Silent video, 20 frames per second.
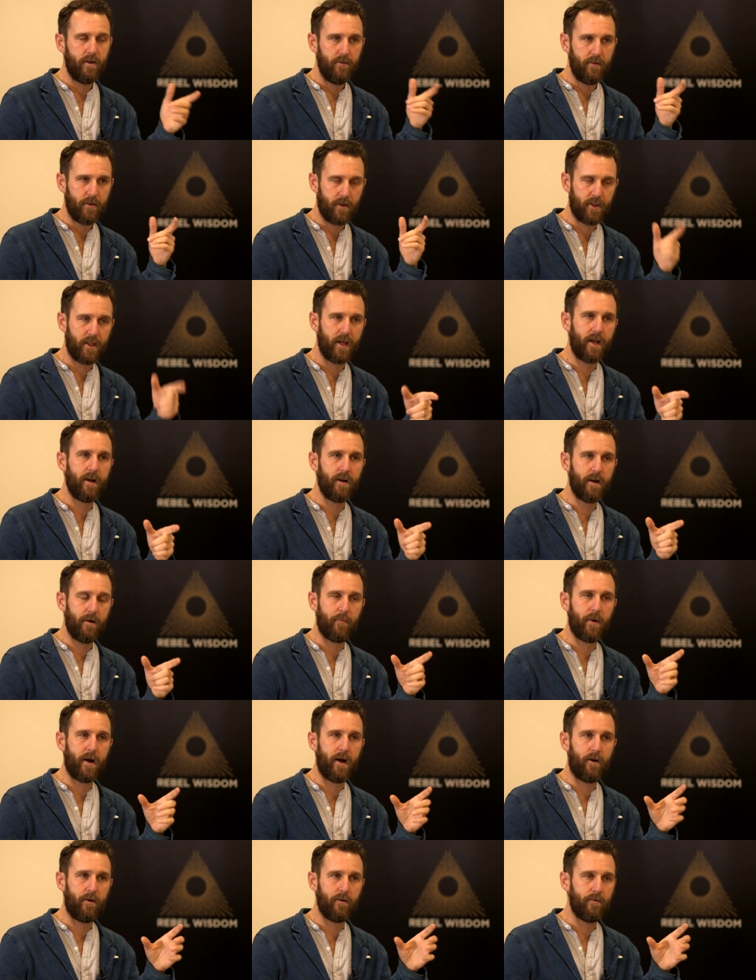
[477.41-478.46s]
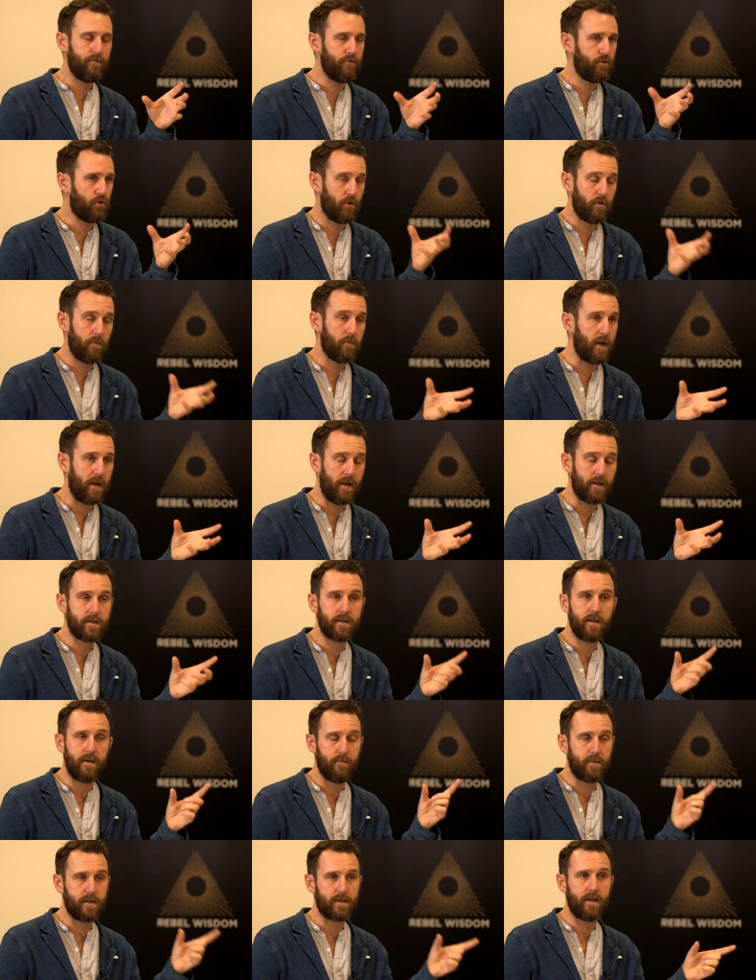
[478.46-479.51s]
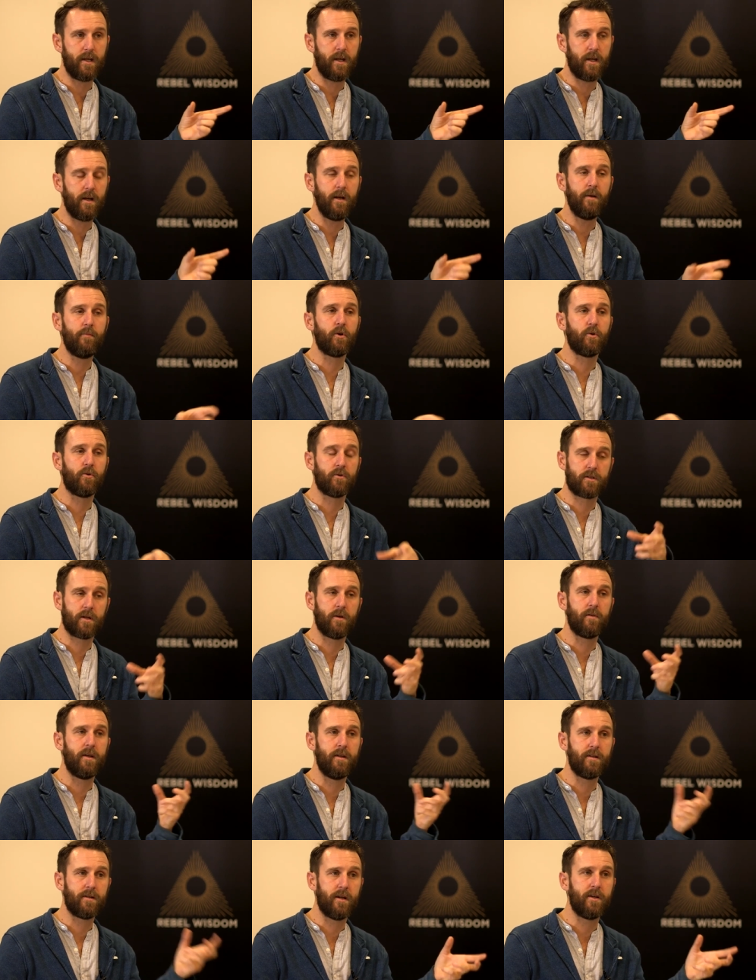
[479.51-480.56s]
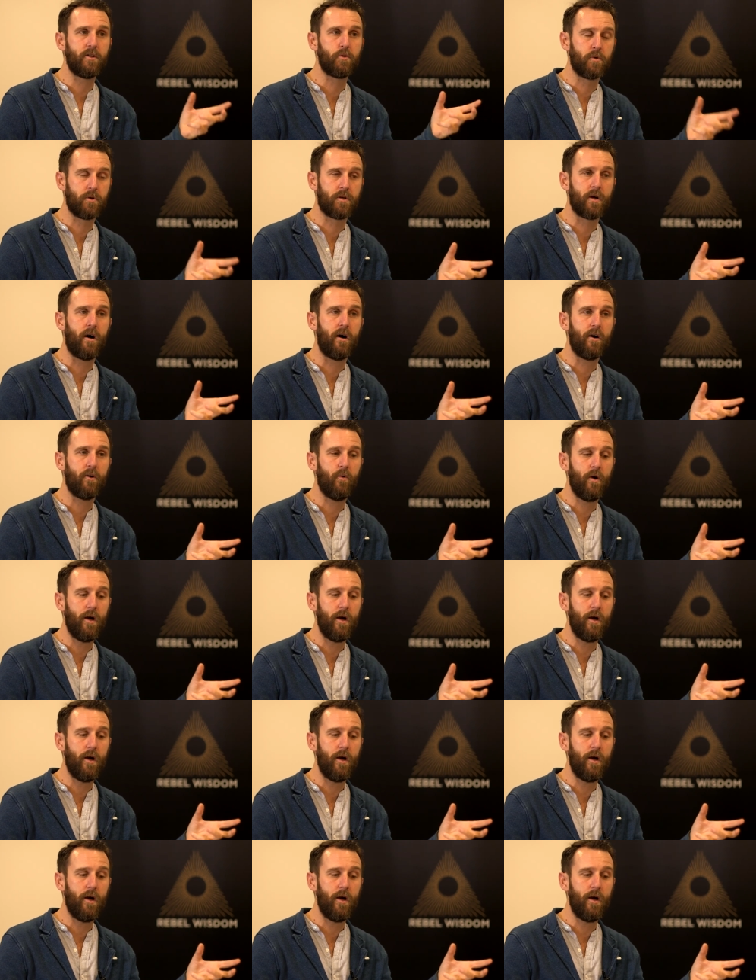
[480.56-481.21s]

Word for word: The thing about Jordan Peterson in particular, but also the intellectual dark